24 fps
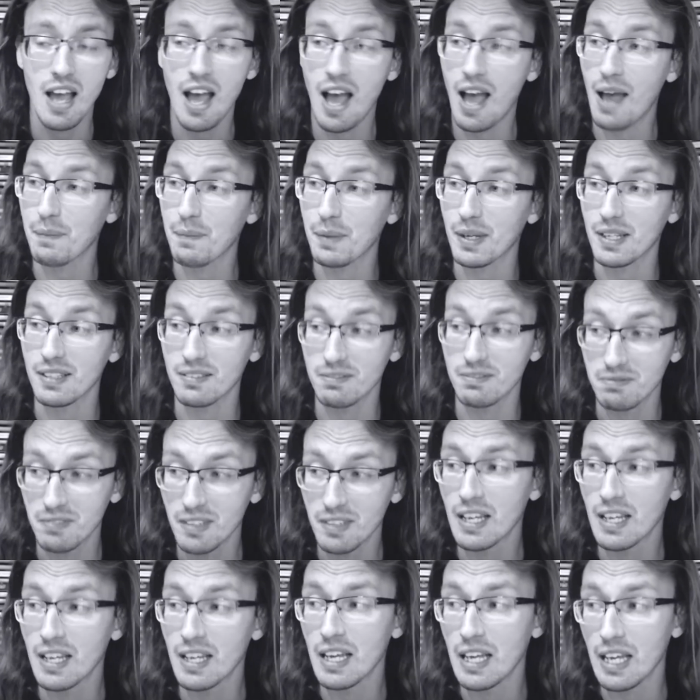I mean,
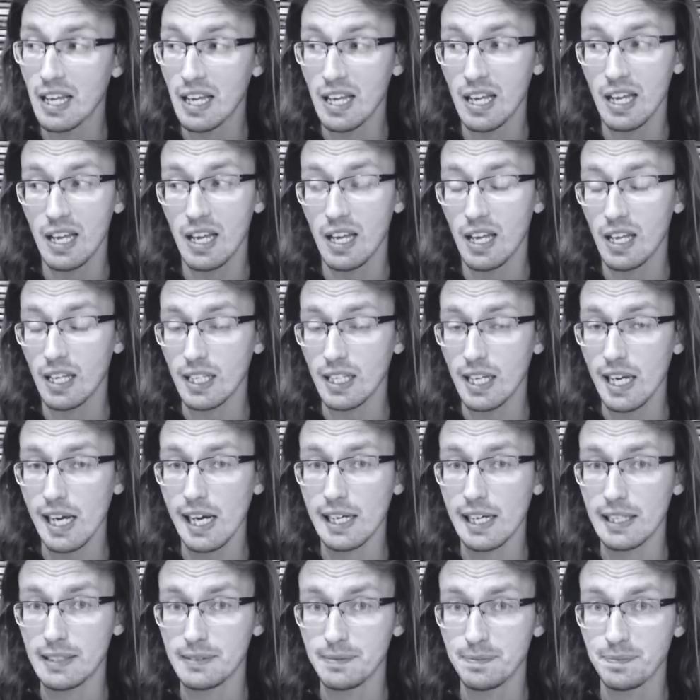yeah,
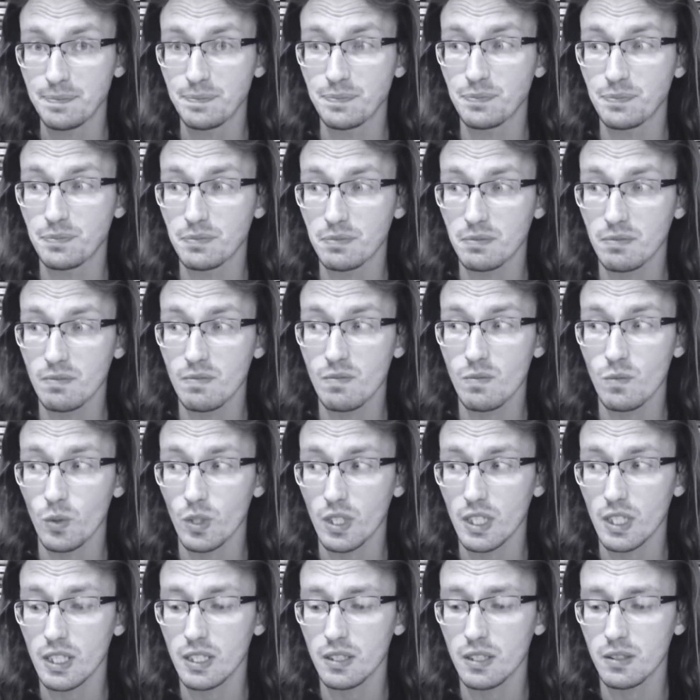
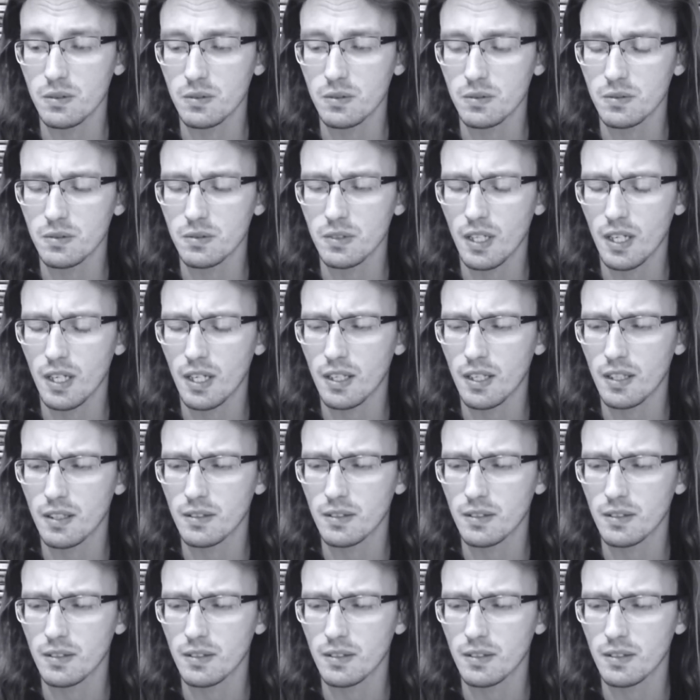really, uh,